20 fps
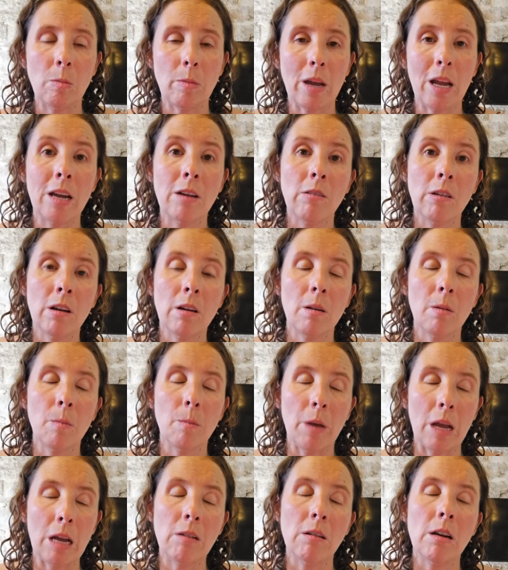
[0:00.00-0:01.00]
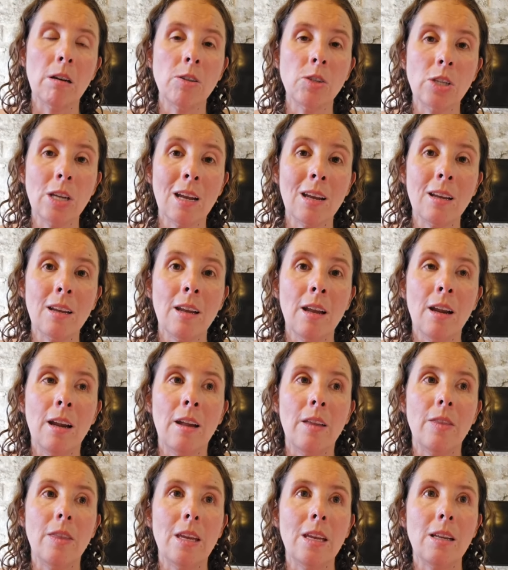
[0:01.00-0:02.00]
your background check
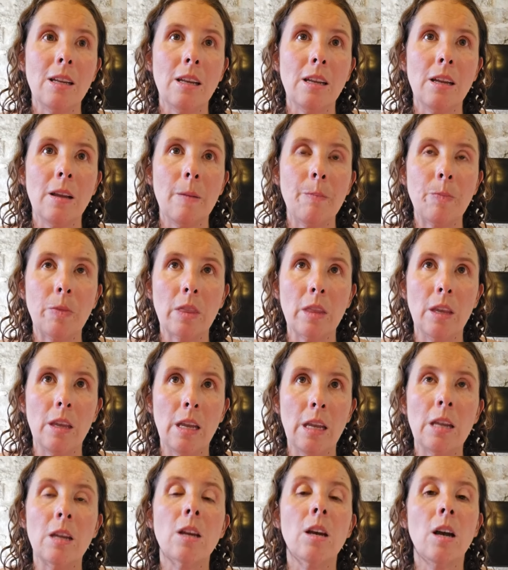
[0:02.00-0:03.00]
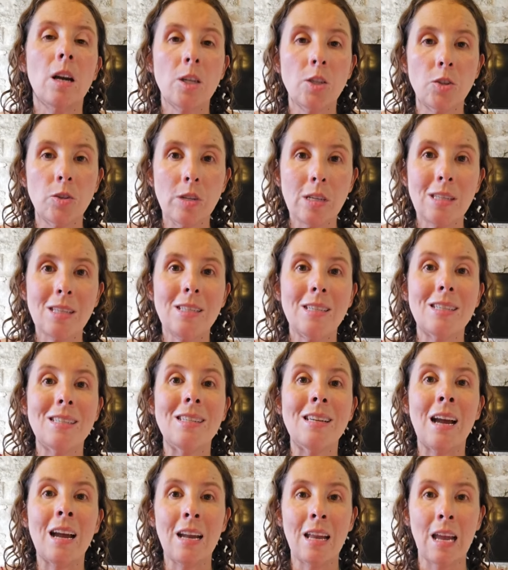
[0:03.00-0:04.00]
that in a country that
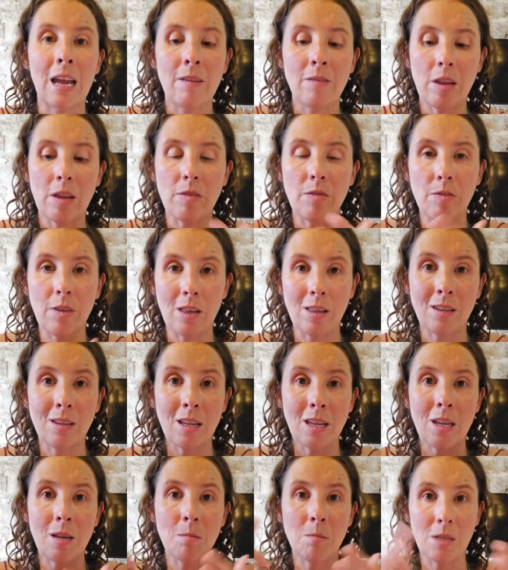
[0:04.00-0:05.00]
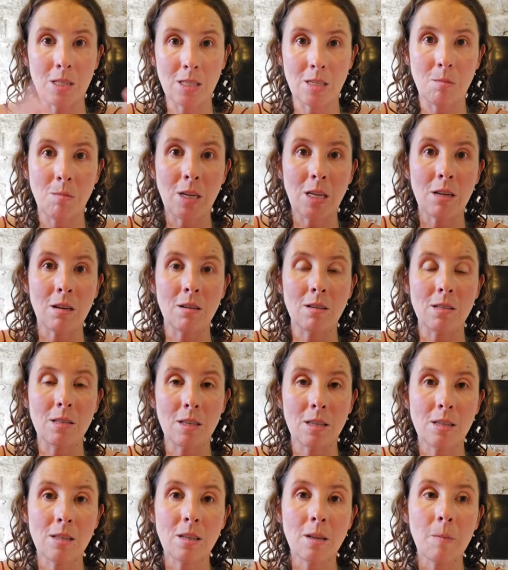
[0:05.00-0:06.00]
does not have a felony misdemeanor
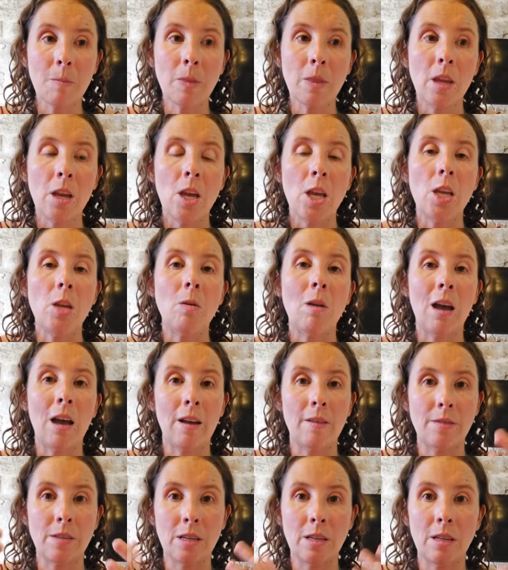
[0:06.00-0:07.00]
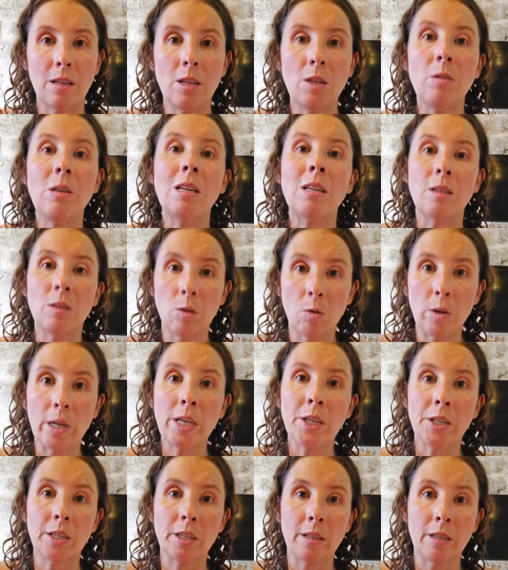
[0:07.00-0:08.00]
system, you need a
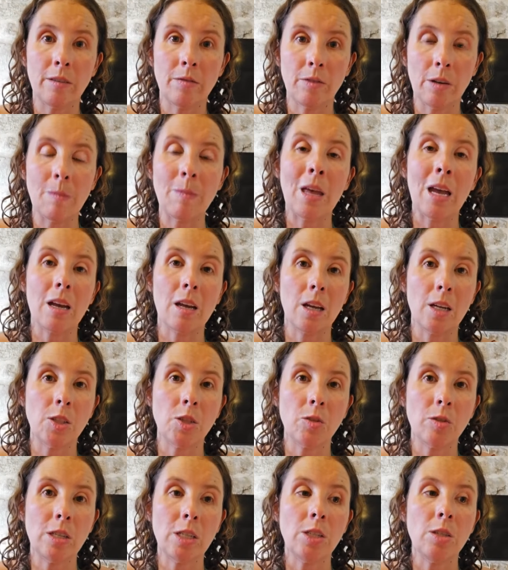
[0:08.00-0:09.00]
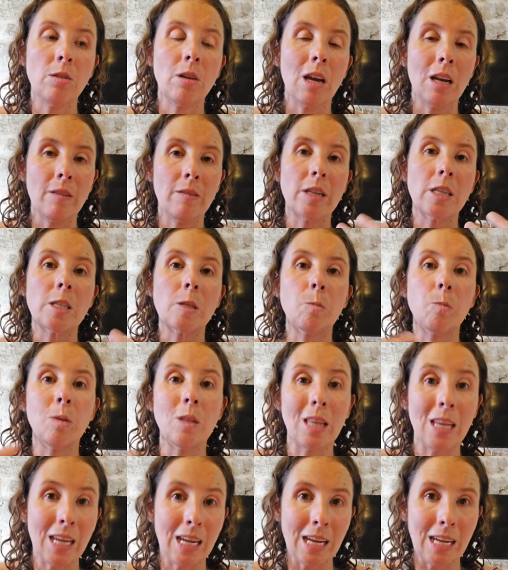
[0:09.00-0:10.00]
lawyer from that country to kind of
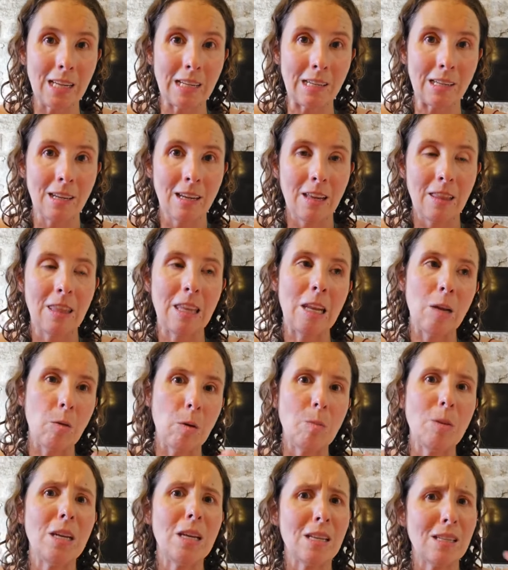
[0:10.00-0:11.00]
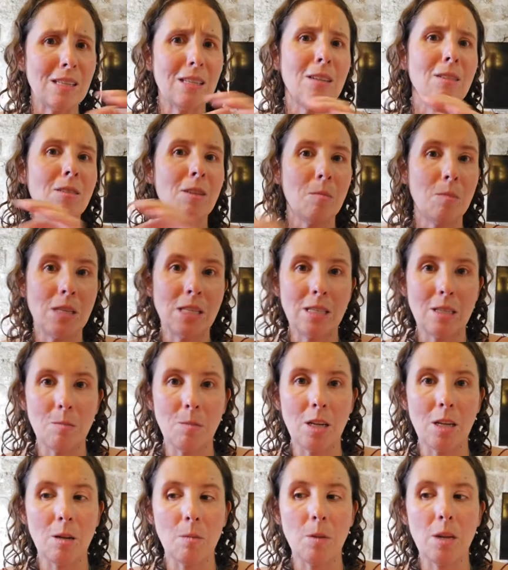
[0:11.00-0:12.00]
explain that it would be considered a
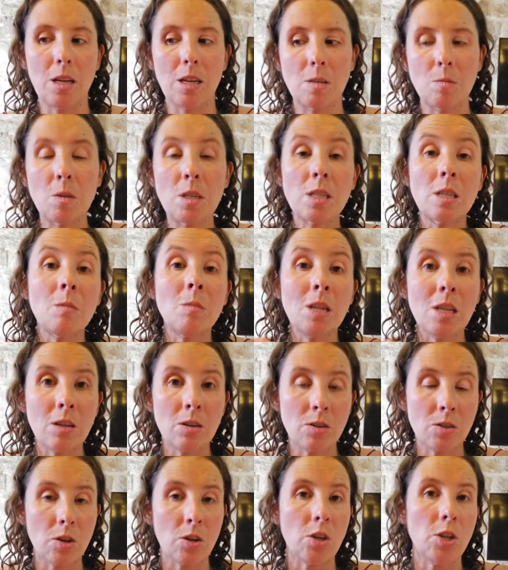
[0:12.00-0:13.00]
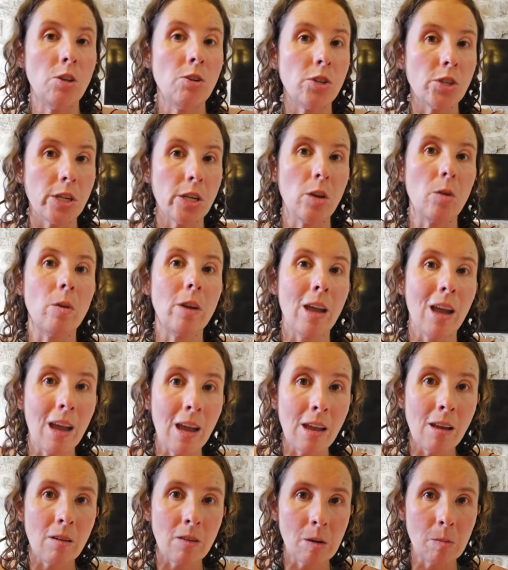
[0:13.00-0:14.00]
misdemeanor, because misdemeanors are usually
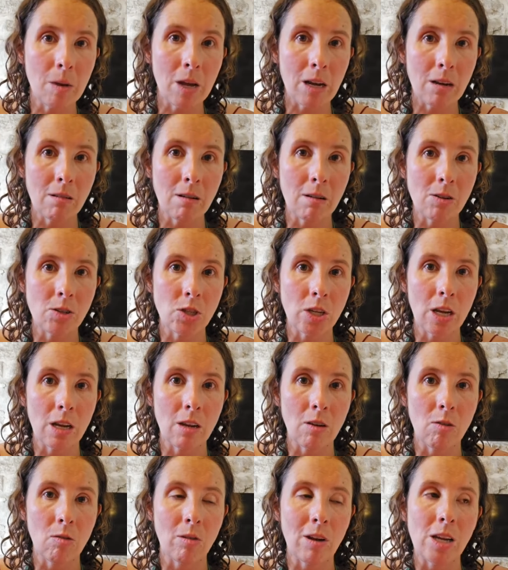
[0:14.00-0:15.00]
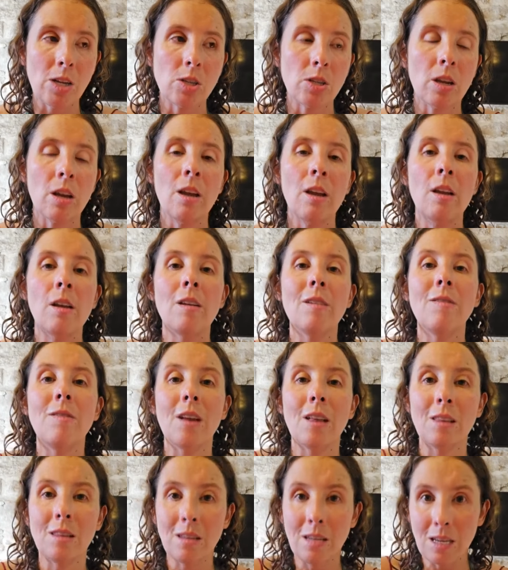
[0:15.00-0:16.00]
okay on a background check in Croatia.
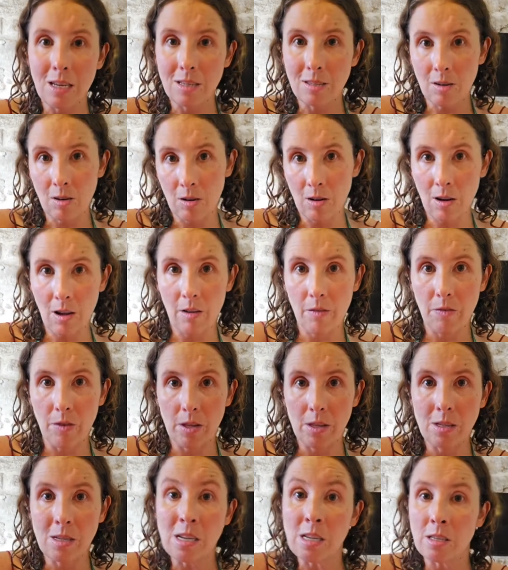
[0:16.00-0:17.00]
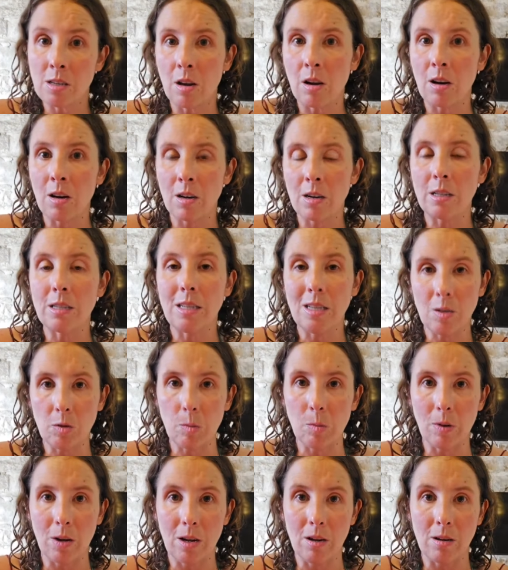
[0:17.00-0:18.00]
Felonies are not. Felonies are
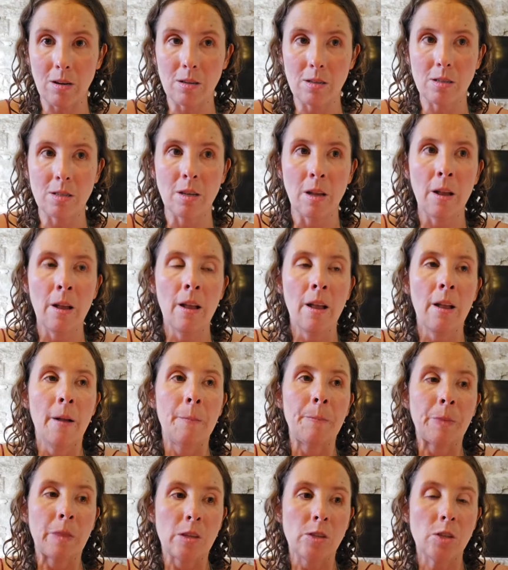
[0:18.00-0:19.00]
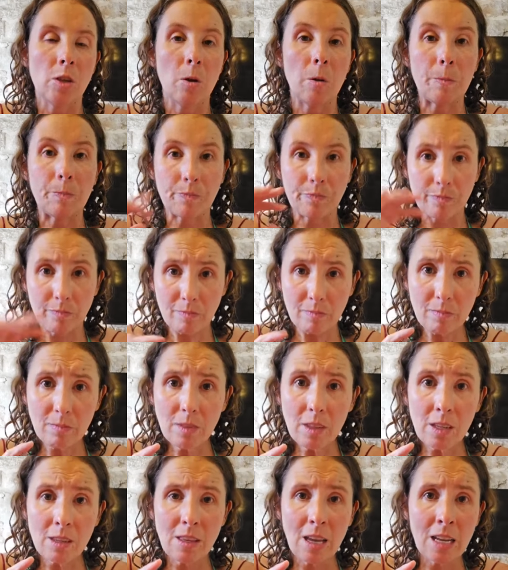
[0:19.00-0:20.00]
deal breakers. So
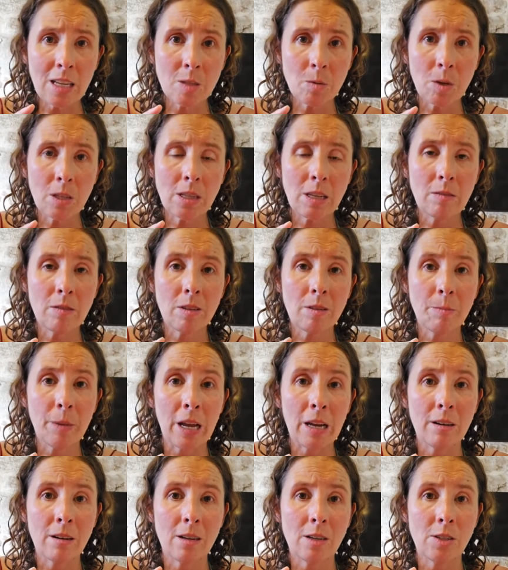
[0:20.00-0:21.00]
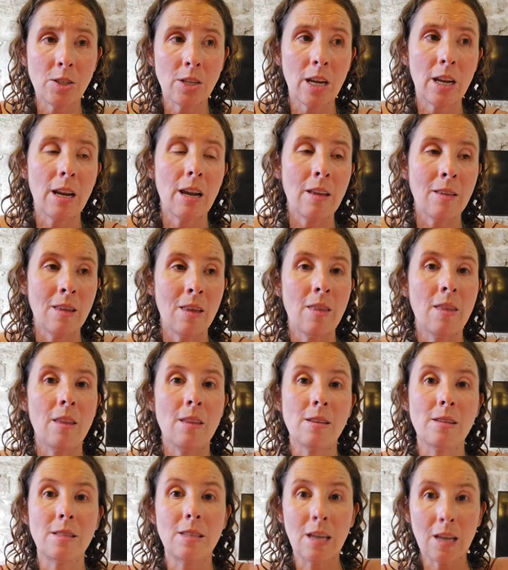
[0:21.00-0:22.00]
That is one level of background check. And then
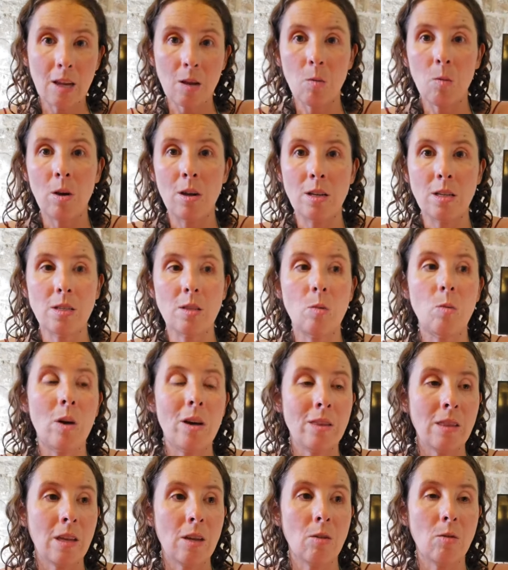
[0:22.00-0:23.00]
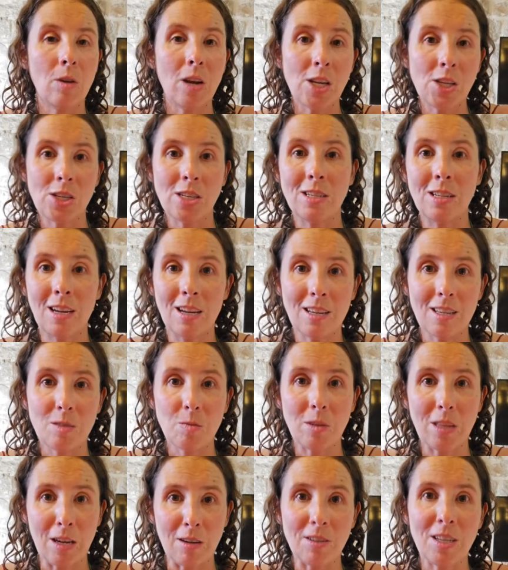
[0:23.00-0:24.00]
the second one is the one that Croatia does
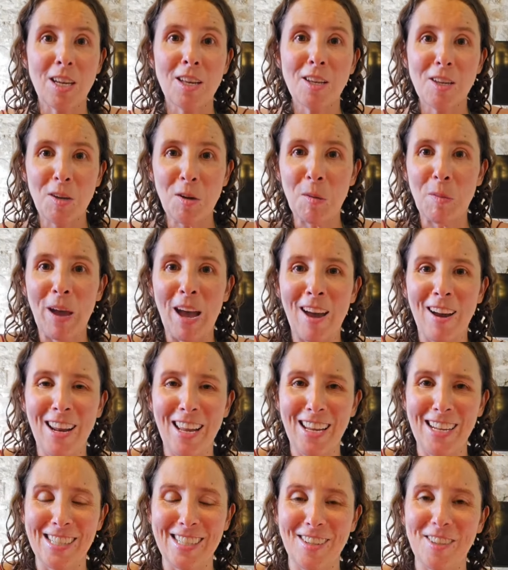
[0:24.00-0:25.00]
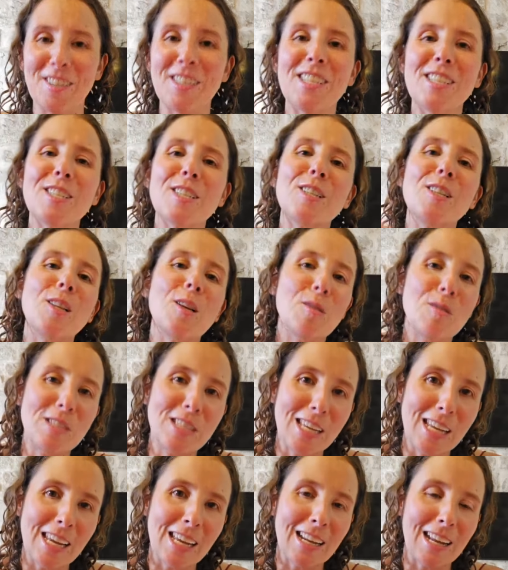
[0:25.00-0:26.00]
without telling you about it or
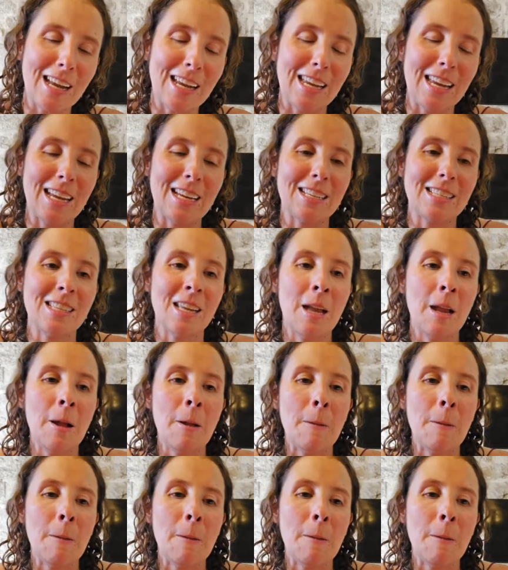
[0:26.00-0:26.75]
disclosing it, I guess,